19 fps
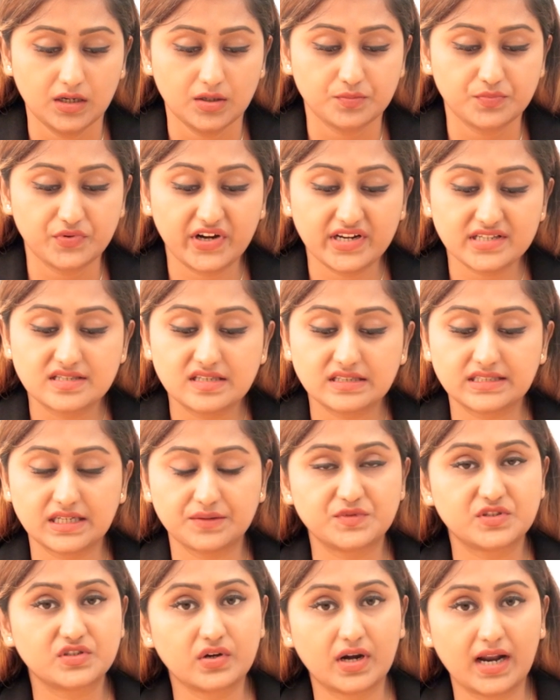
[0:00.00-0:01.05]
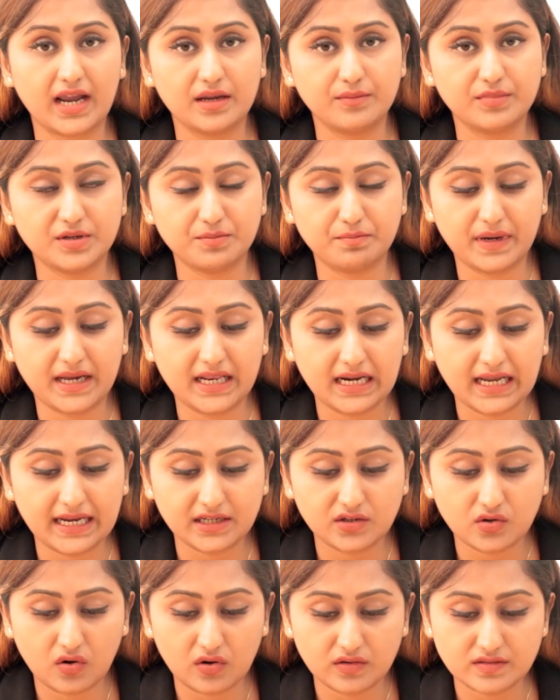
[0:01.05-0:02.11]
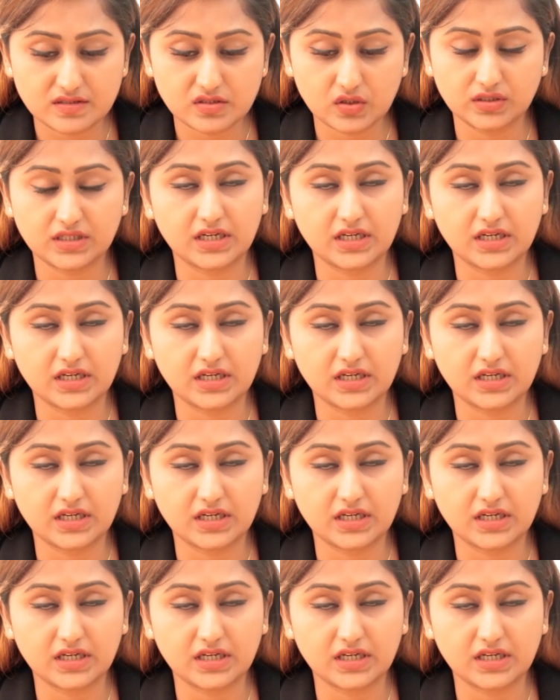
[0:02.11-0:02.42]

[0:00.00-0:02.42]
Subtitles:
Press the subscribe and bell icon so